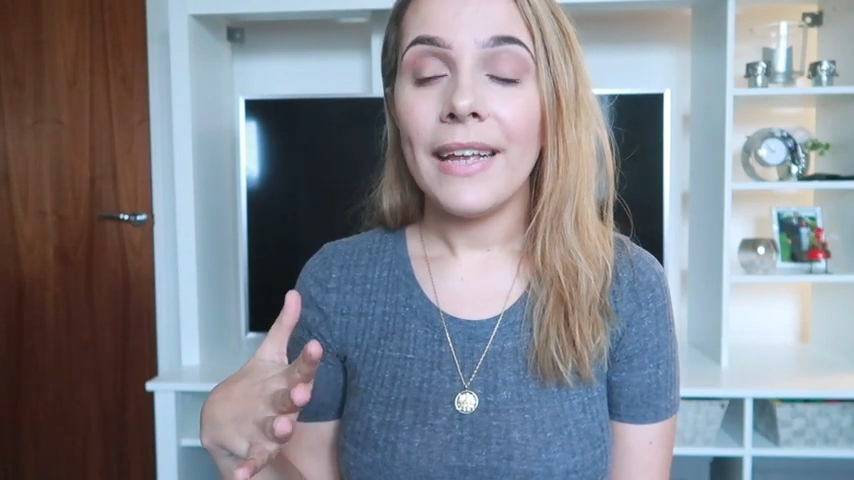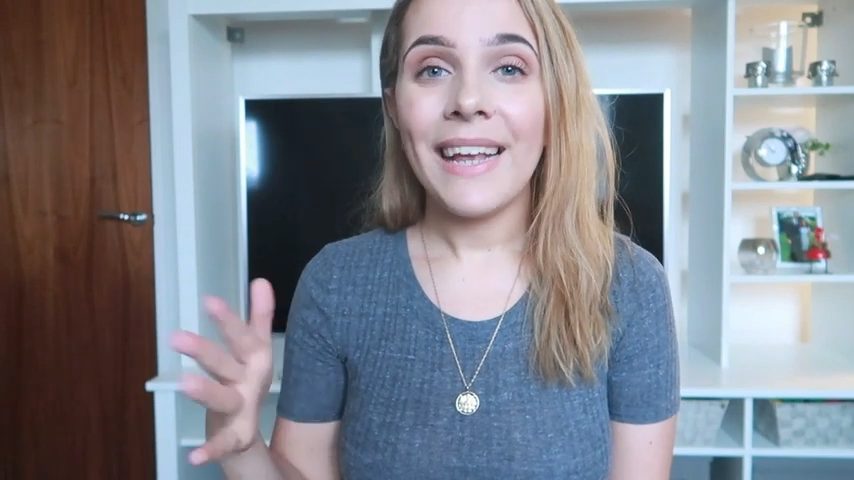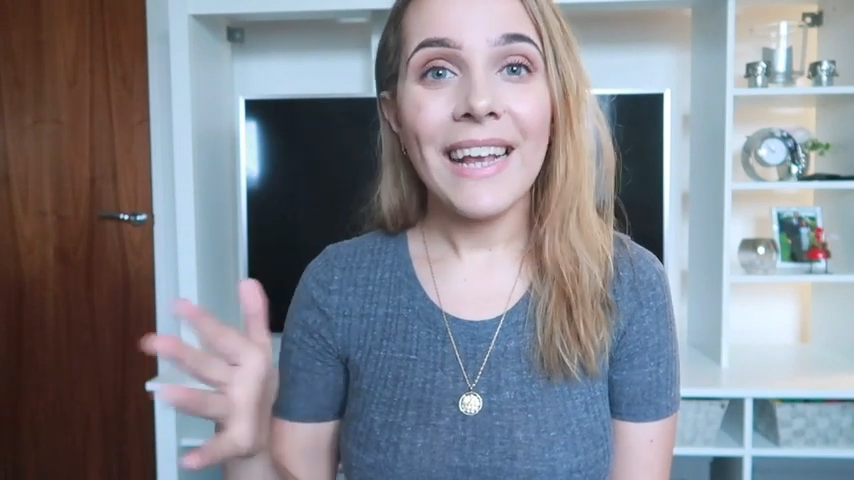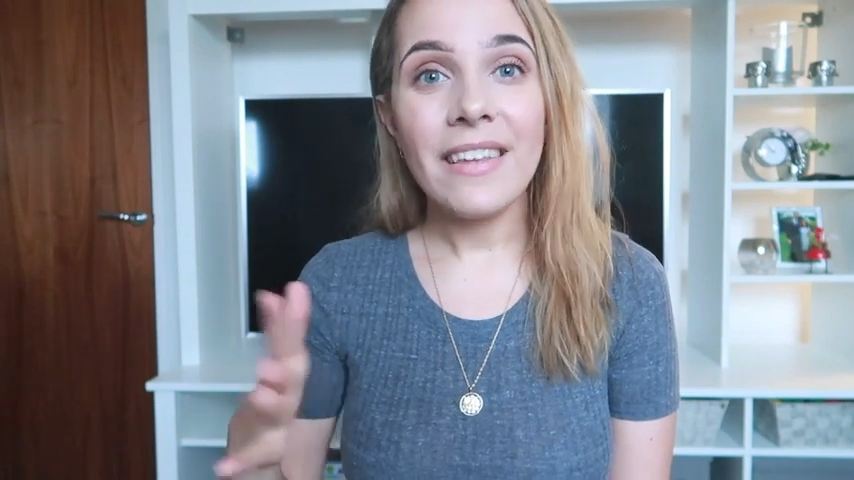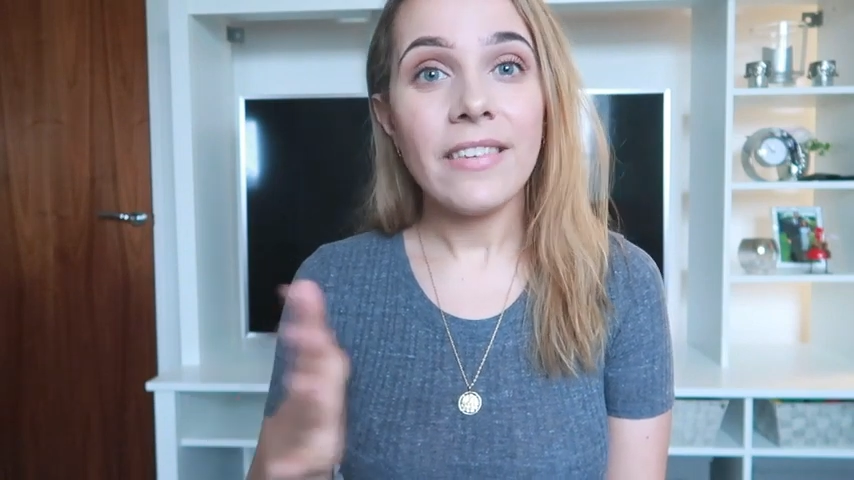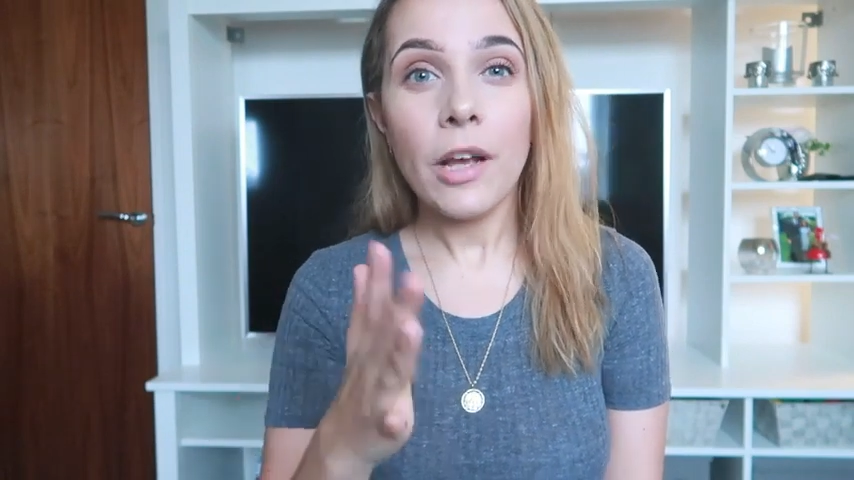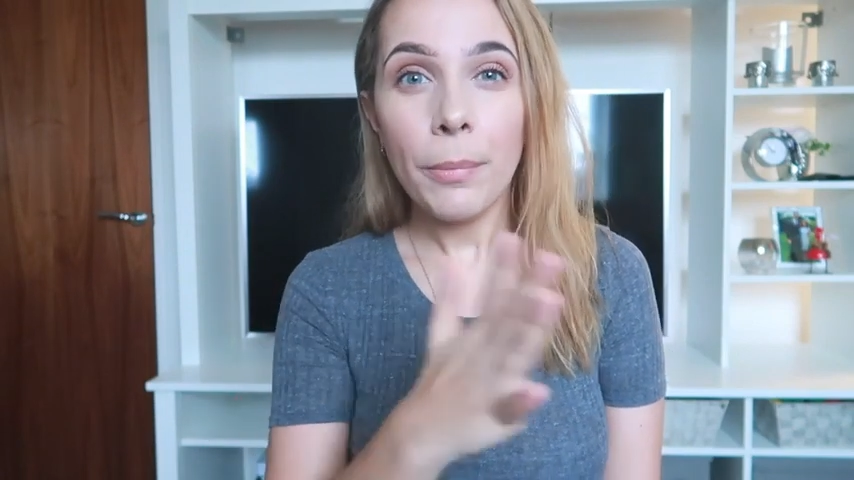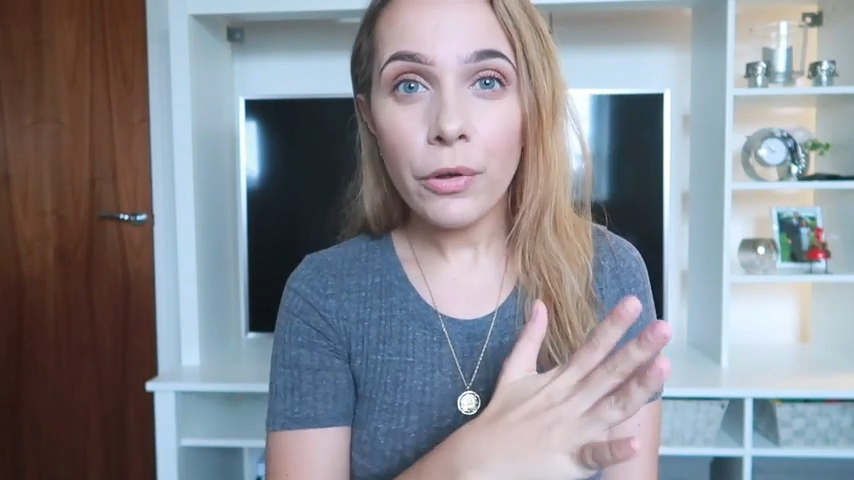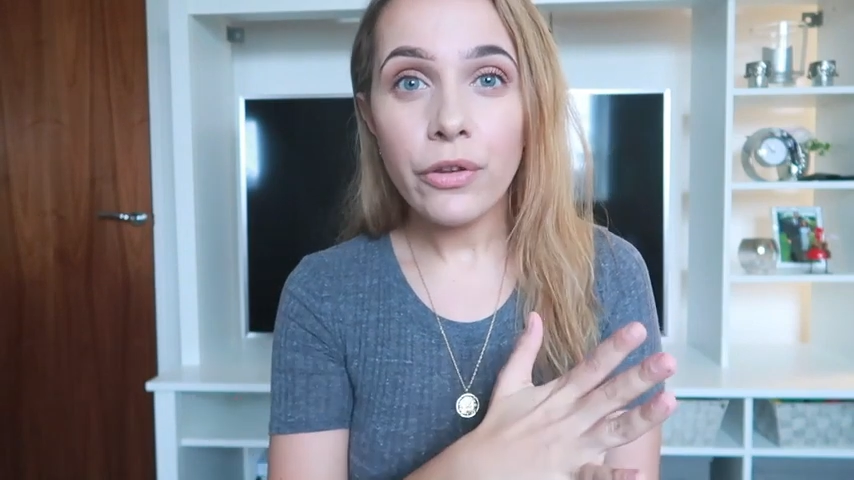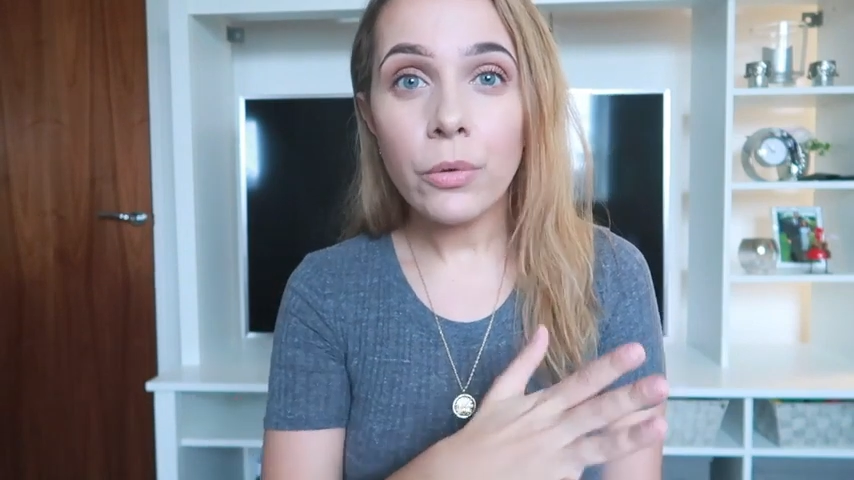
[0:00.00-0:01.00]
easier
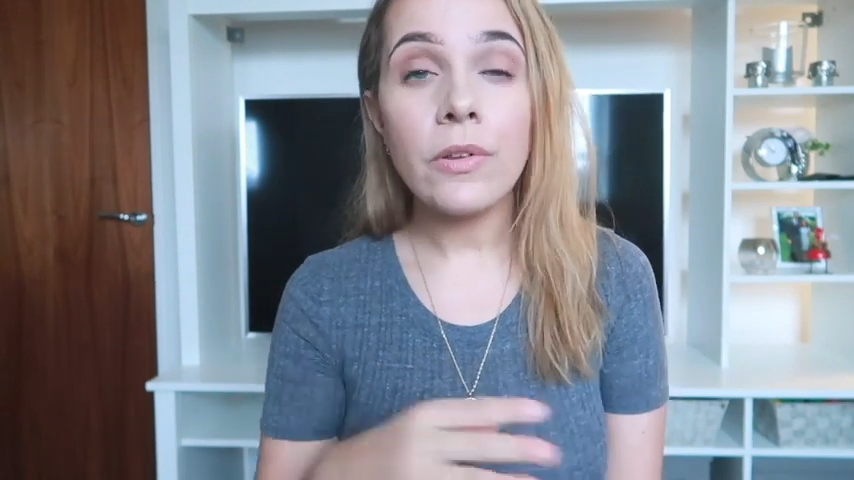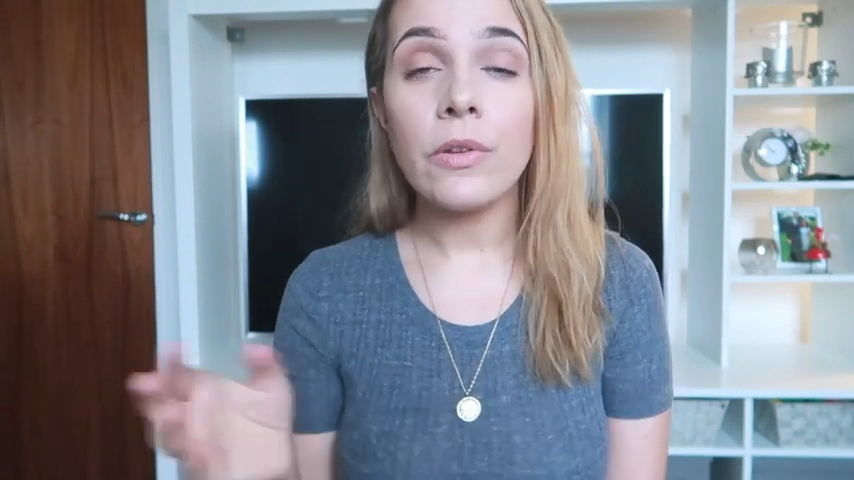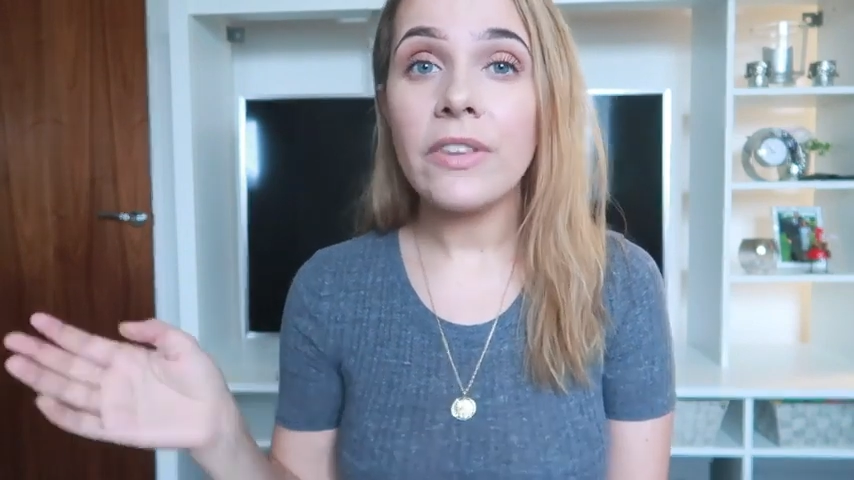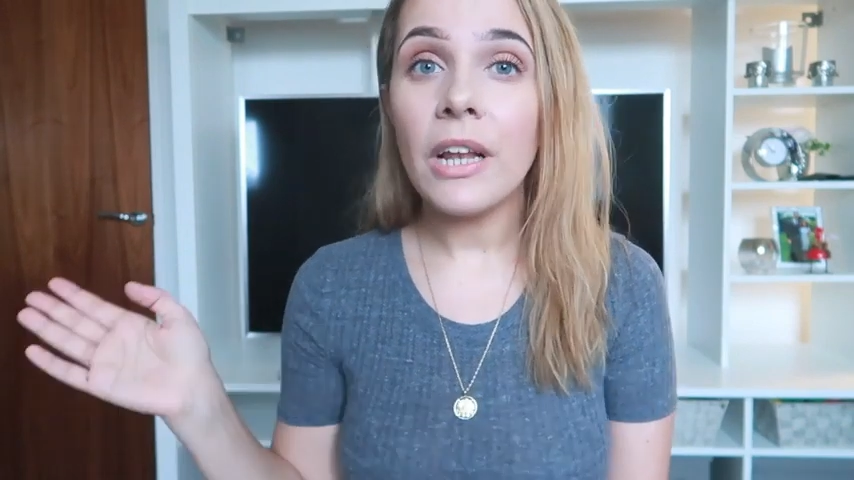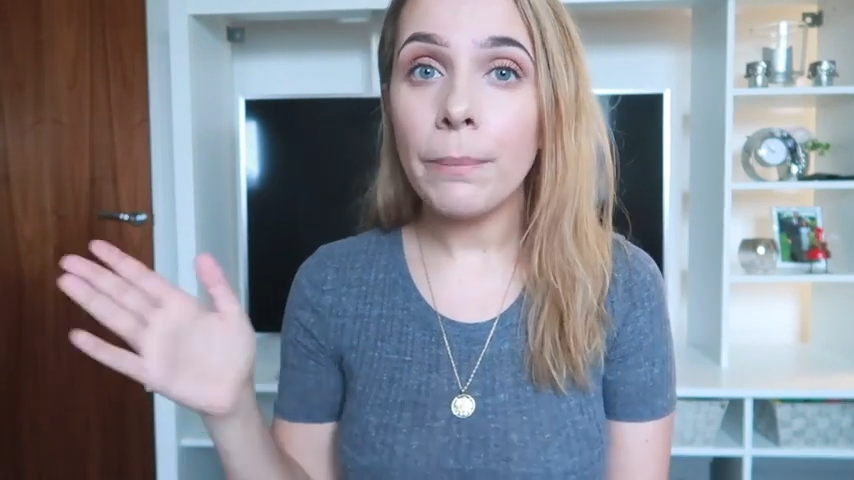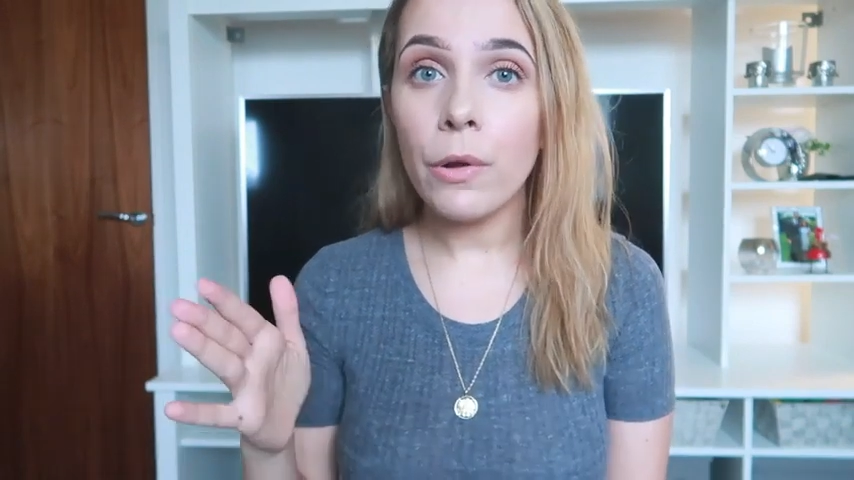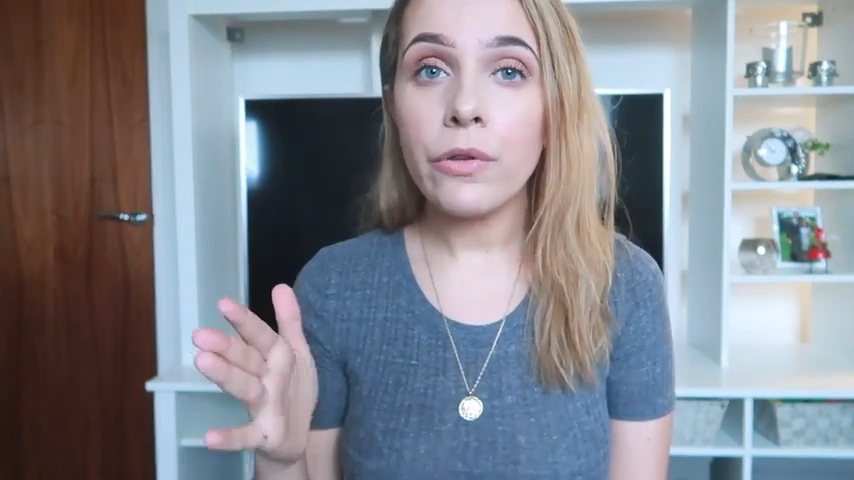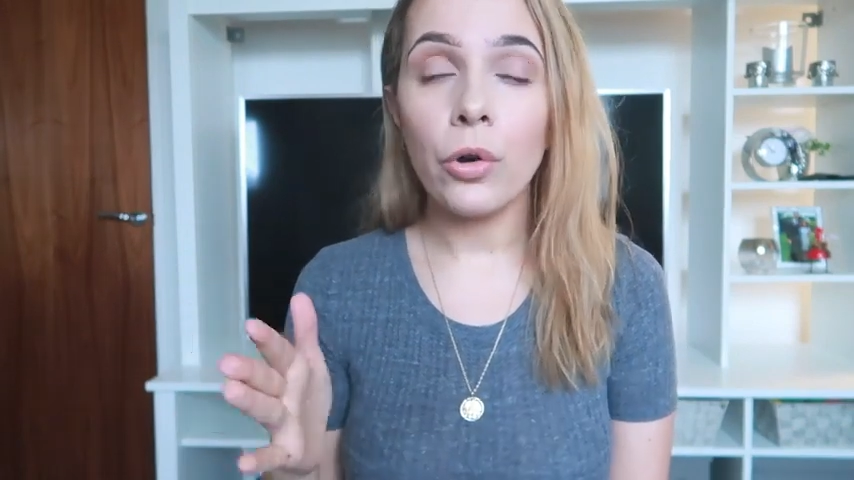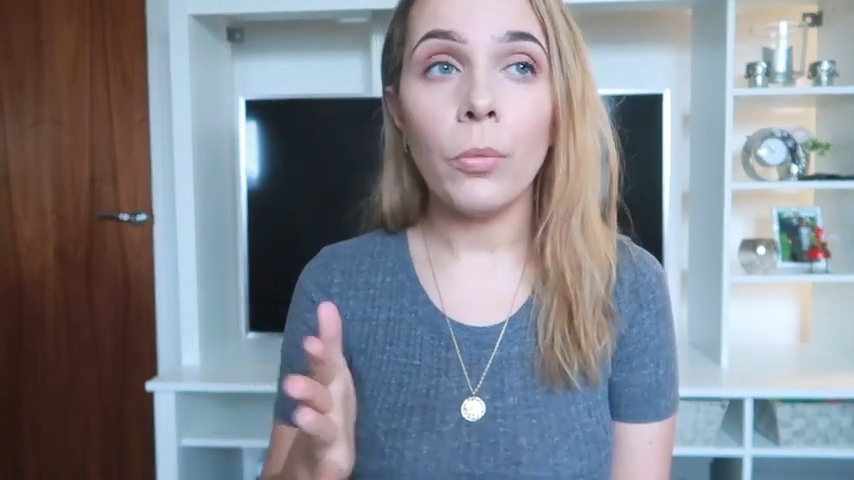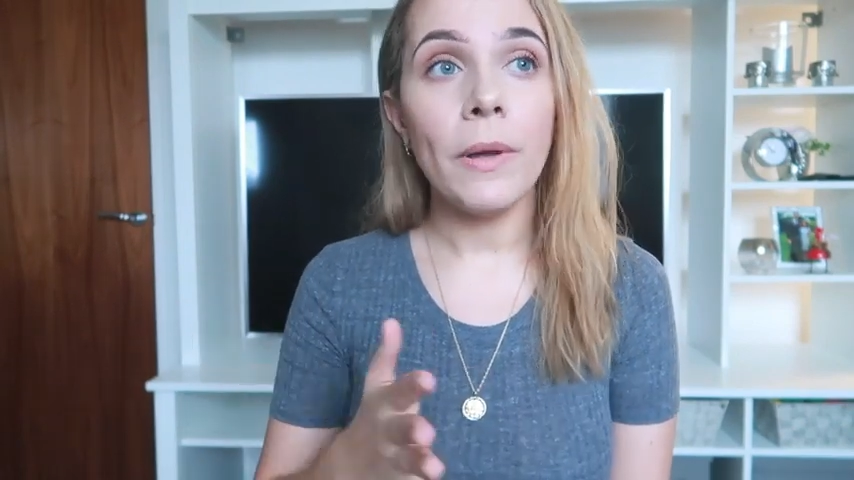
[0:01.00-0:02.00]
bottles. It was still a bottle,